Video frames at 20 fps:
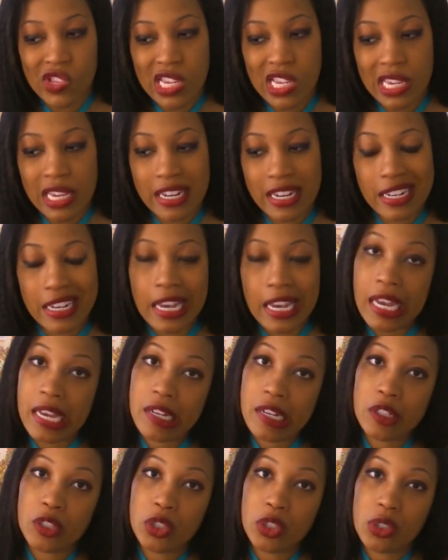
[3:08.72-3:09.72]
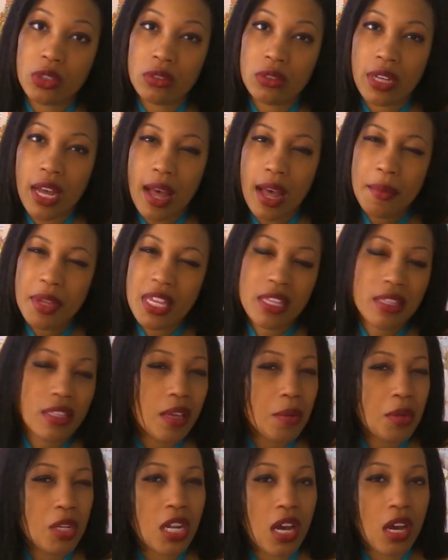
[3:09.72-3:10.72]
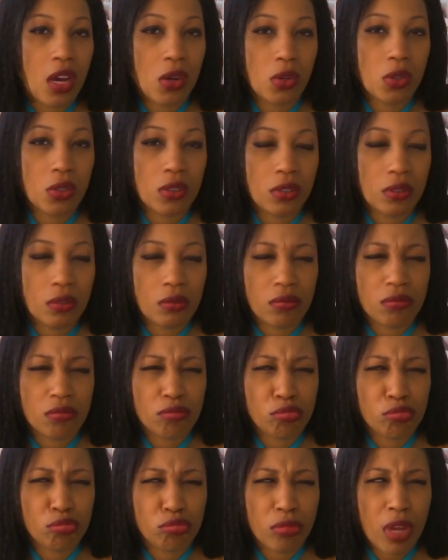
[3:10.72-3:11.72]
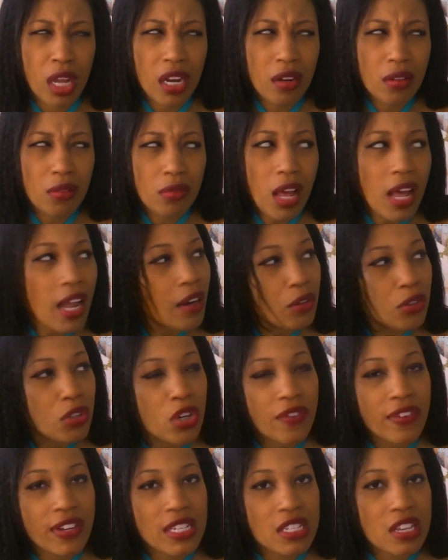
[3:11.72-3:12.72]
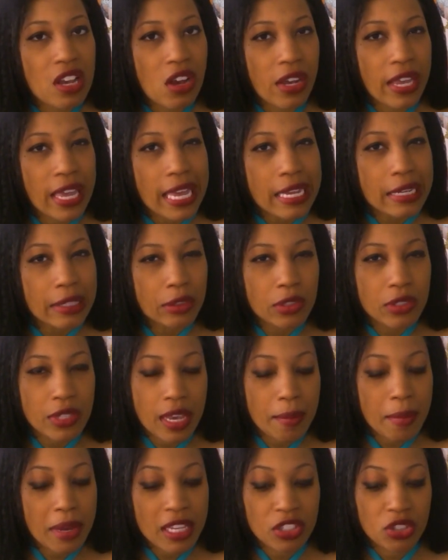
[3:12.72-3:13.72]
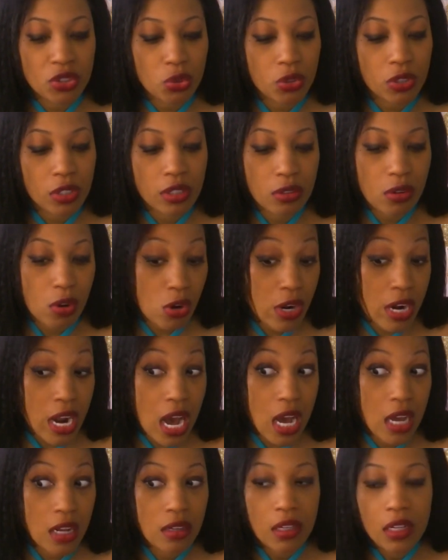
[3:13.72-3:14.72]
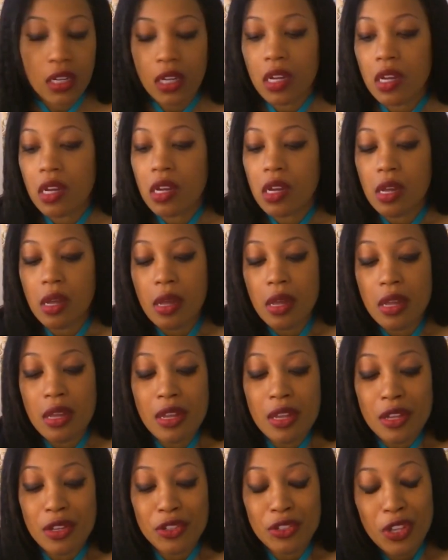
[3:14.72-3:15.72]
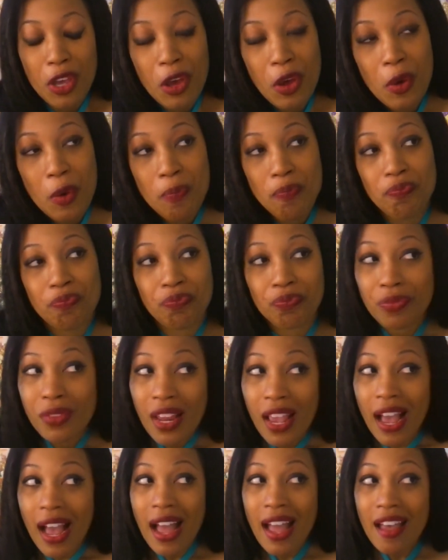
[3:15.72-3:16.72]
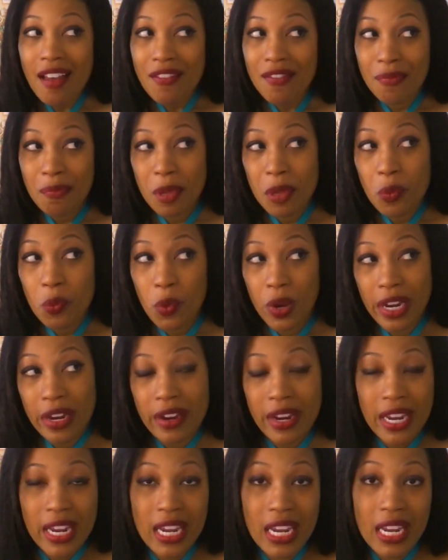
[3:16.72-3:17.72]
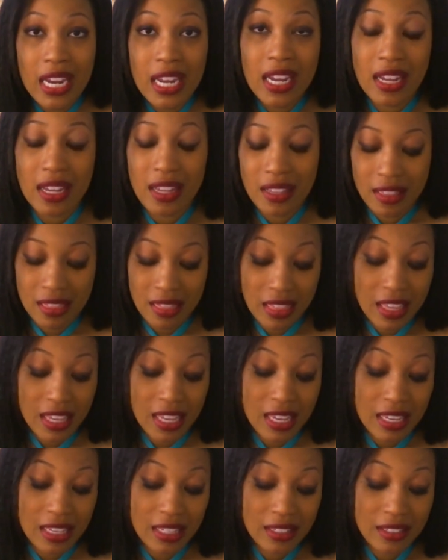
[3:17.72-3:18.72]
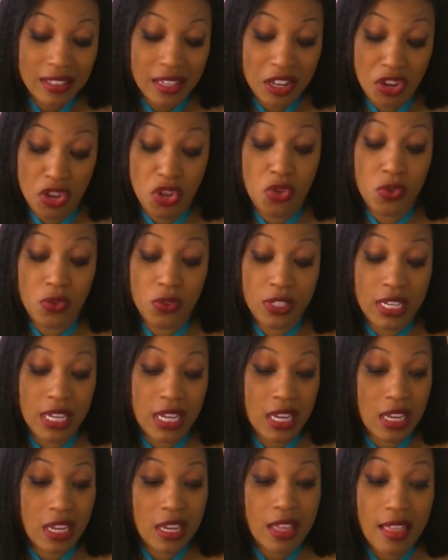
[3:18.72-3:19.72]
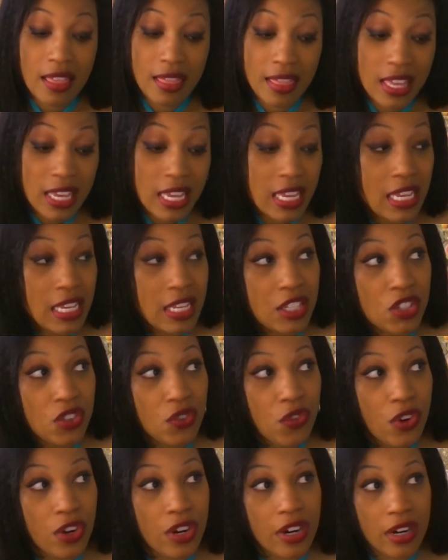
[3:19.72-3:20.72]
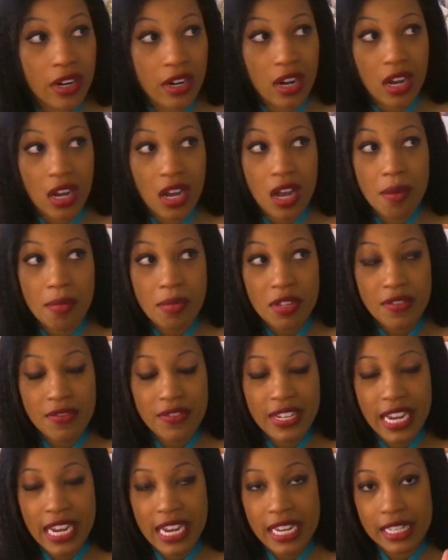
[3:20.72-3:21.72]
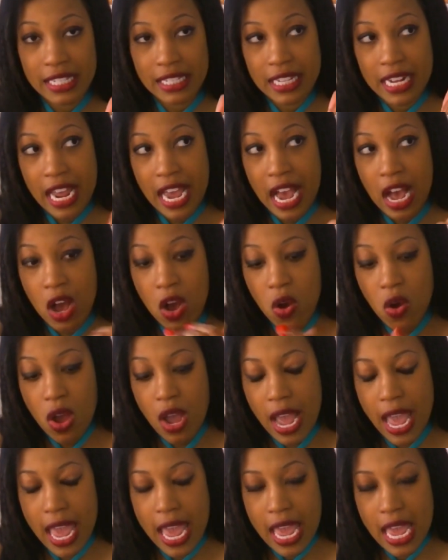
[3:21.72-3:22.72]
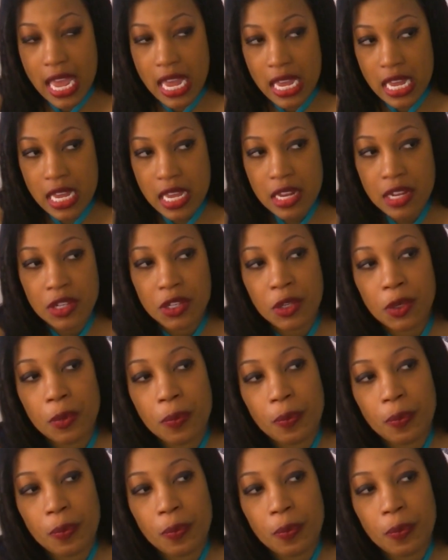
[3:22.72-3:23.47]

in a candle. Comment and let me know. I don't know if I saw candles at my store or not. So I have been wearing this and using these for a couple of days now. And